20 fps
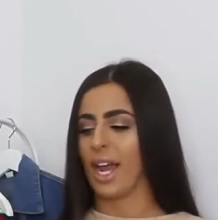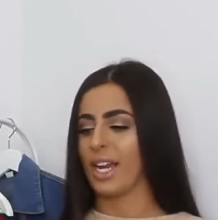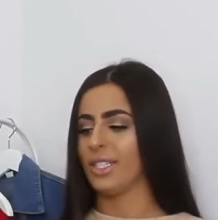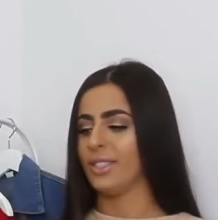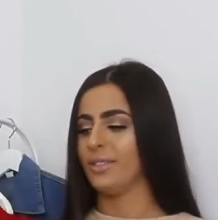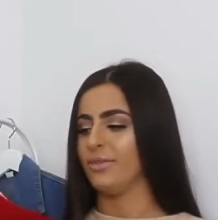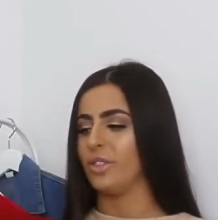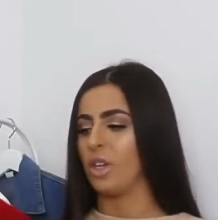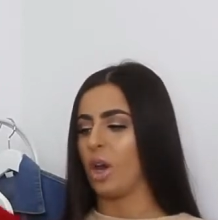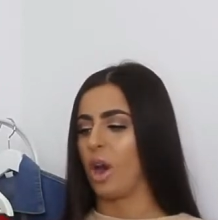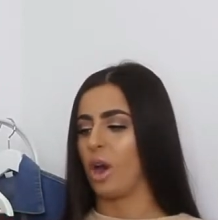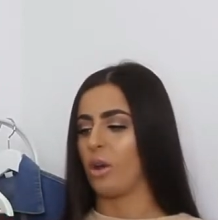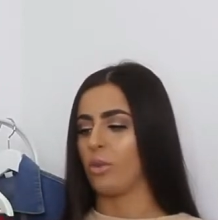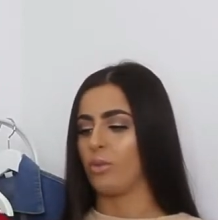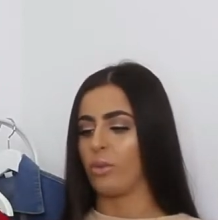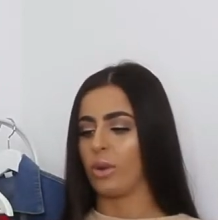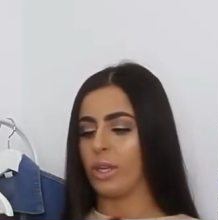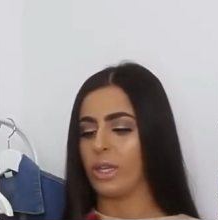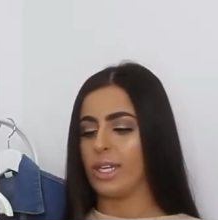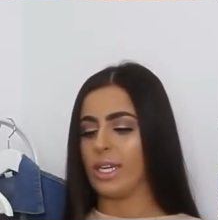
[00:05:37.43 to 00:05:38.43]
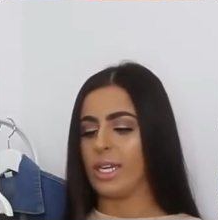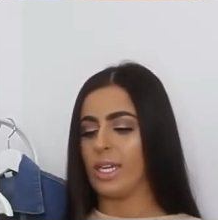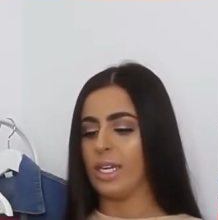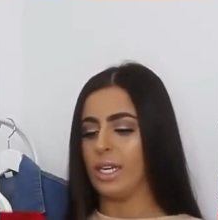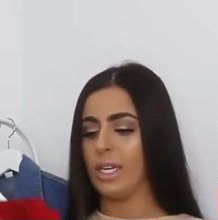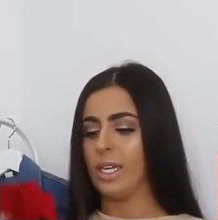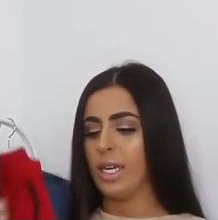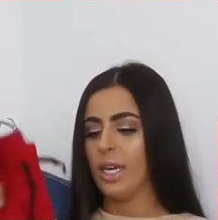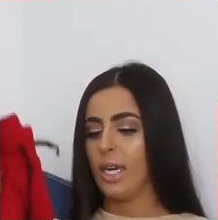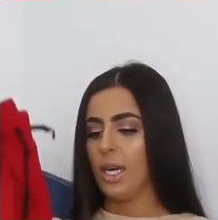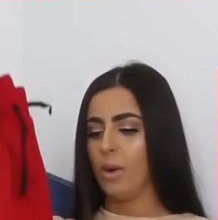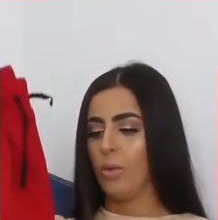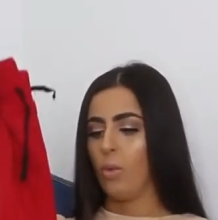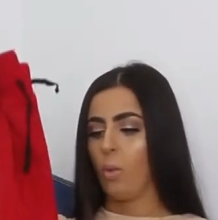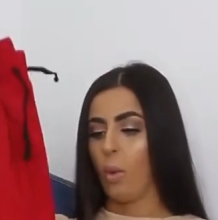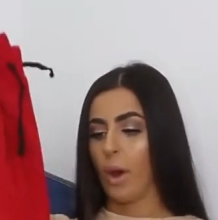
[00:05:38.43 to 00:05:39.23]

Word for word: It's kind of not really